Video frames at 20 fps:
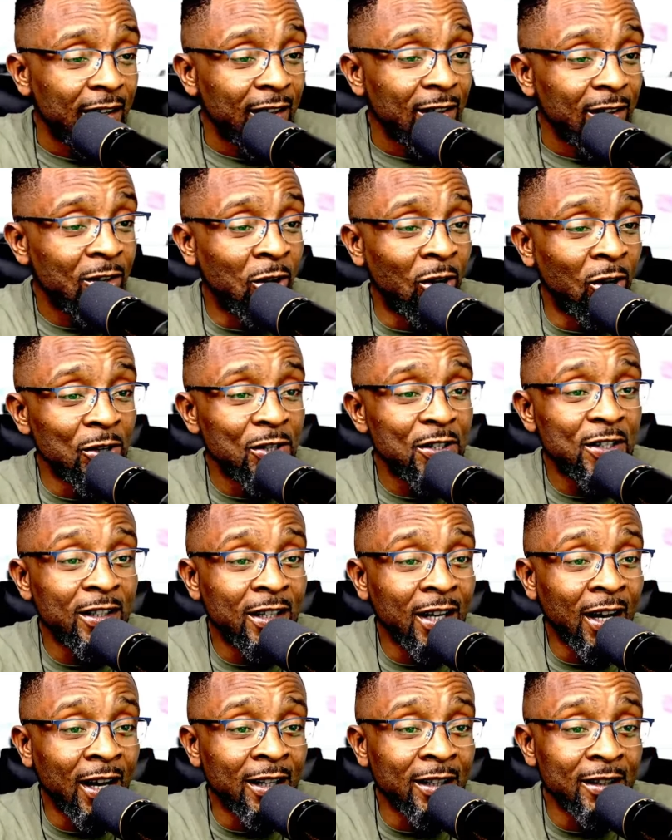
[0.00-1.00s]

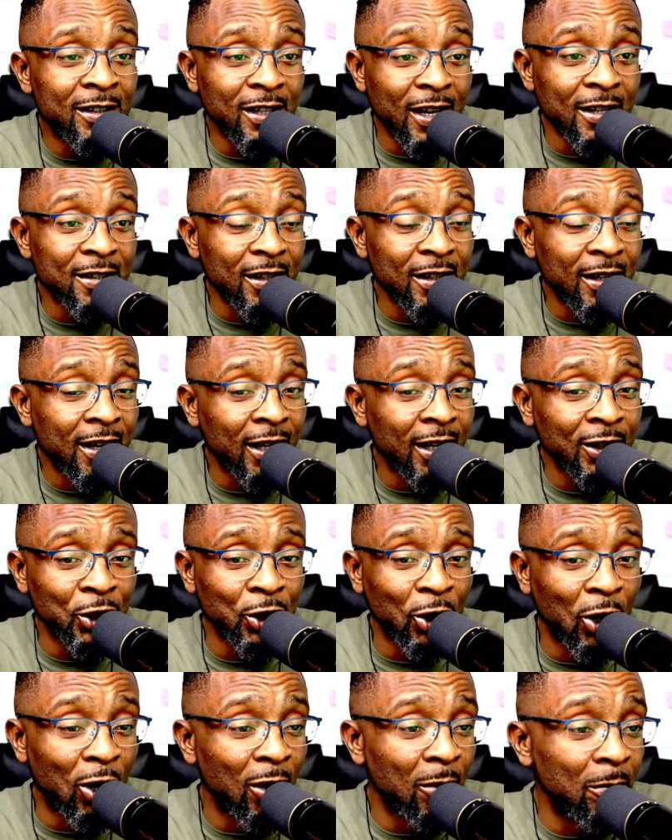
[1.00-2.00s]
Consider it as a
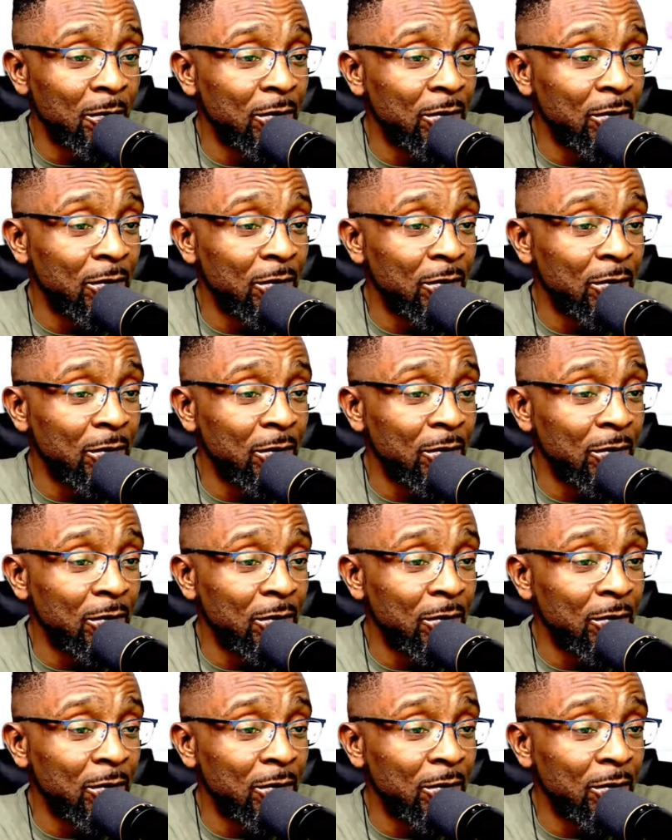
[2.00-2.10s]
catch-up,